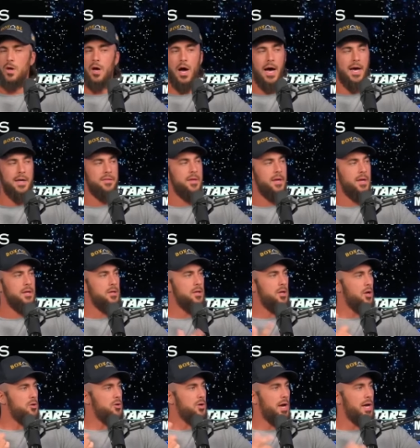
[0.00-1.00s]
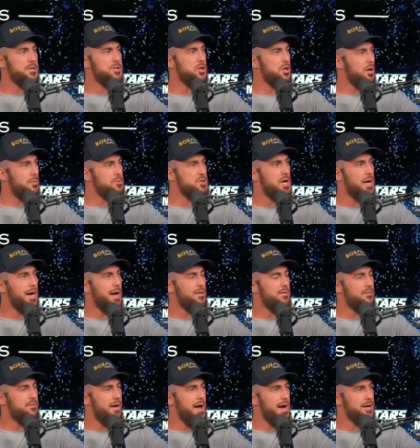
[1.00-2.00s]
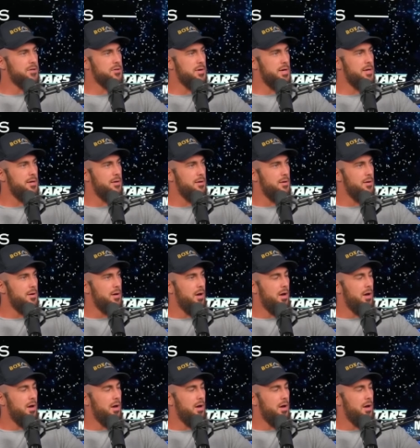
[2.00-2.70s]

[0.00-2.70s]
I think, you know, you guys should come check out the factory. Oh, yeah, for